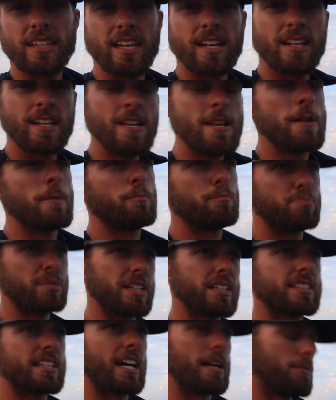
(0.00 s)
that,
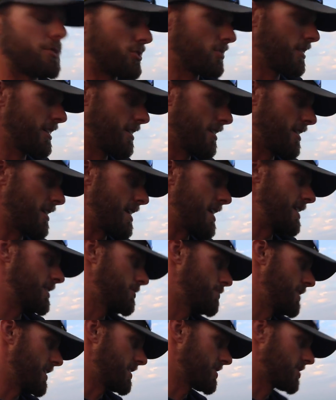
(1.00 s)
big time triggering
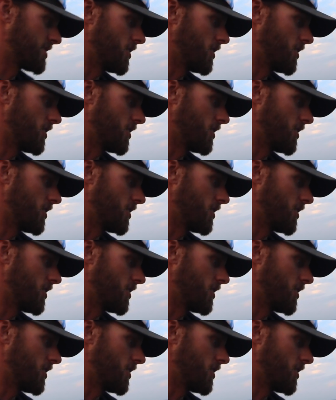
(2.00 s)
aspect.